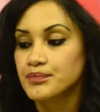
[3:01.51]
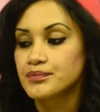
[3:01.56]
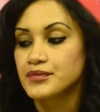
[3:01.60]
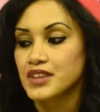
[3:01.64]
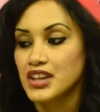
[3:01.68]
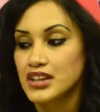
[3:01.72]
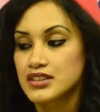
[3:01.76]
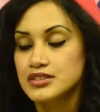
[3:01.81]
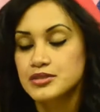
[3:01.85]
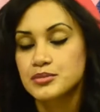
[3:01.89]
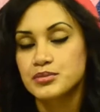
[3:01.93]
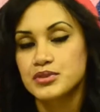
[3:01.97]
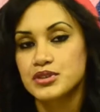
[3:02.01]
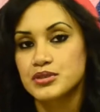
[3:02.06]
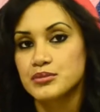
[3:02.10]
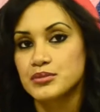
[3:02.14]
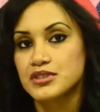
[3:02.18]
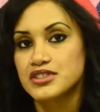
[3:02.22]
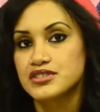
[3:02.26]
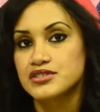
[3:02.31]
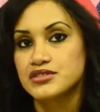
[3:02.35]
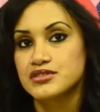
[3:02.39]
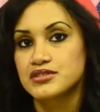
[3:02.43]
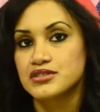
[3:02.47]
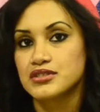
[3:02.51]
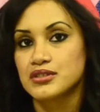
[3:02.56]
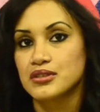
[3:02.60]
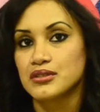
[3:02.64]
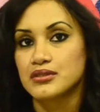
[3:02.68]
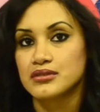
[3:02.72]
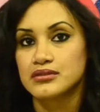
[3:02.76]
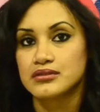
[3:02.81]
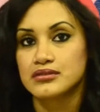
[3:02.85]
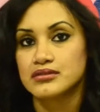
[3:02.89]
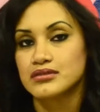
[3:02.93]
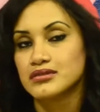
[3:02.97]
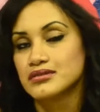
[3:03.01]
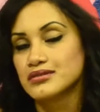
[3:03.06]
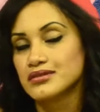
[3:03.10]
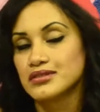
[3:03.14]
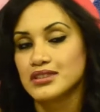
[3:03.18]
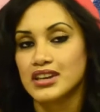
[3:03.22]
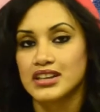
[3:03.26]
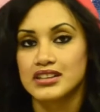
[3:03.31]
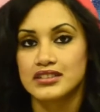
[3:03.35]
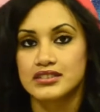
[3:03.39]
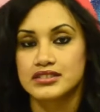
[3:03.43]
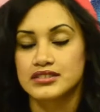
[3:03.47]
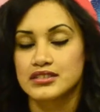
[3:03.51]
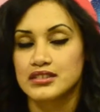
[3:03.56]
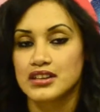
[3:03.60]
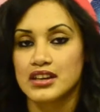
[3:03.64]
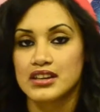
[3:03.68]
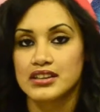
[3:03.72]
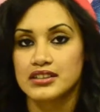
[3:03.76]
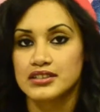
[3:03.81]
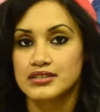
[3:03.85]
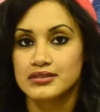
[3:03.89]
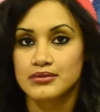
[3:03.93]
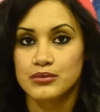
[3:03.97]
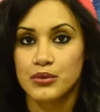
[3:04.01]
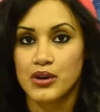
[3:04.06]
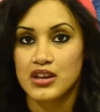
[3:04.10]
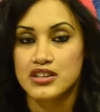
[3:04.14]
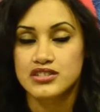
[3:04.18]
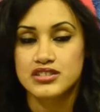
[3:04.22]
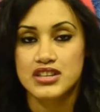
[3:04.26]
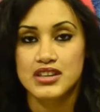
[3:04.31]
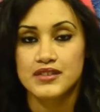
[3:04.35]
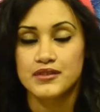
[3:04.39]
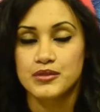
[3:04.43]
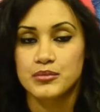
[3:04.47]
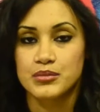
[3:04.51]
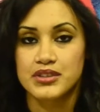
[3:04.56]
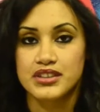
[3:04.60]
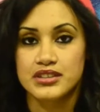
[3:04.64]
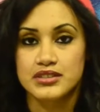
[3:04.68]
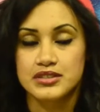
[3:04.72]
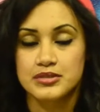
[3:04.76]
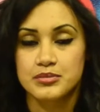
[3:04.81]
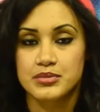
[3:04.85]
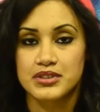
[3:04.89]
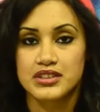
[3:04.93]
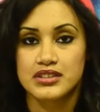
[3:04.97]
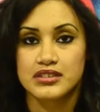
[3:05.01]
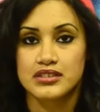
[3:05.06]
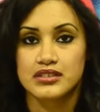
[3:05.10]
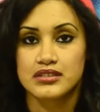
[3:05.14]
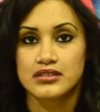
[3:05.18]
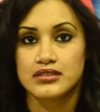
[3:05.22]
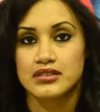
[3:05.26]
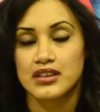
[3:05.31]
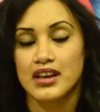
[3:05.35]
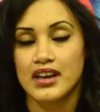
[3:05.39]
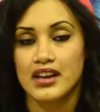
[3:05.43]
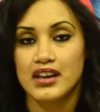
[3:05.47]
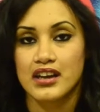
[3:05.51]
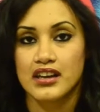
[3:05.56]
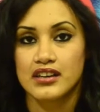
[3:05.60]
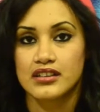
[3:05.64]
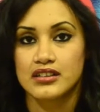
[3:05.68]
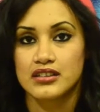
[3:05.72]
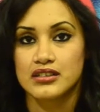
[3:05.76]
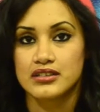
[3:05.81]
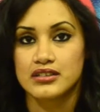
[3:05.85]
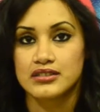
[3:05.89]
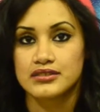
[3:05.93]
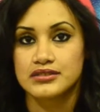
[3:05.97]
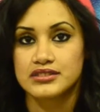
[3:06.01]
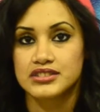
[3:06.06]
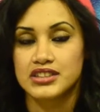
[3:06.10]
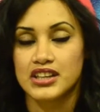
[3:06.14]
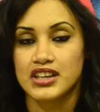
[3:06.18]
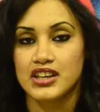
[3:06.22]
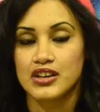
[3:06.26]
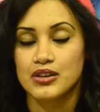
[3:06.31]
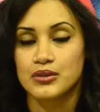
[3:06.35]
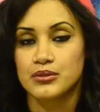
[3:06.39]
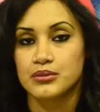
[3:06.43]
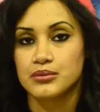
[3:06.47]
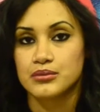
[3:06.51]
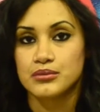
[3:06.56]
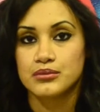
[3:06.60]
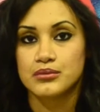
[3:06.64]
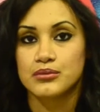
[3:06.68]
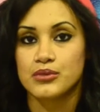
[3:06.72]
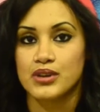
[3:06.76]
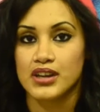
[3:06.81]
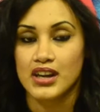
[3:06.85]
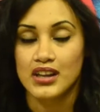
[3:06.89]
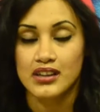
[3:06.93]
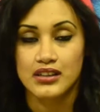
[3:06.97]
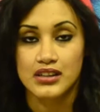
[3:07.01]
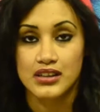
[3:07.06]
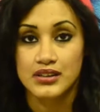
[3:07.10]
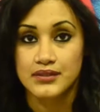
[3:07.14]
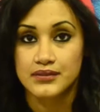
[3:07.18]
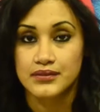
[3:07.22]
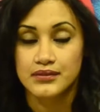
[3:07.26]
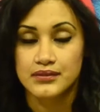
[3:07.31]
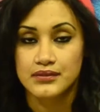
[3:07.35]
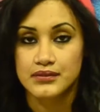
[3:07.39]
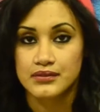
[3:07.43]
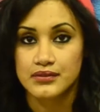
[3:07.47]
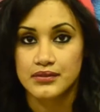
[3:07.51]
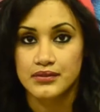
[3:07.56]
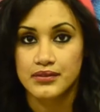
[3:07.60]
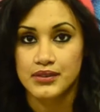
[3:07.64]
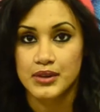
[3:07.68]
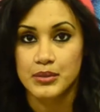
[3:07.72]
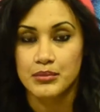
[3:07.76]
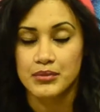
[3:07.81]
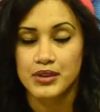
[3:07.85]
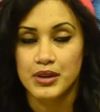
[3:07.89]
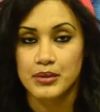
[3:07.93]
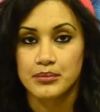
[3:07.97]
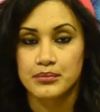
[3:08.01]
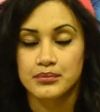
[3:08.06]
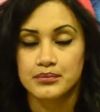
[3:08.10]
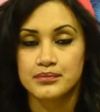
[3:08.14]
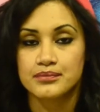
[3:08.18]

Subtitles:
Yeah, it's pretty much, you know, I watch everybody spin and I kind of take what I love from them.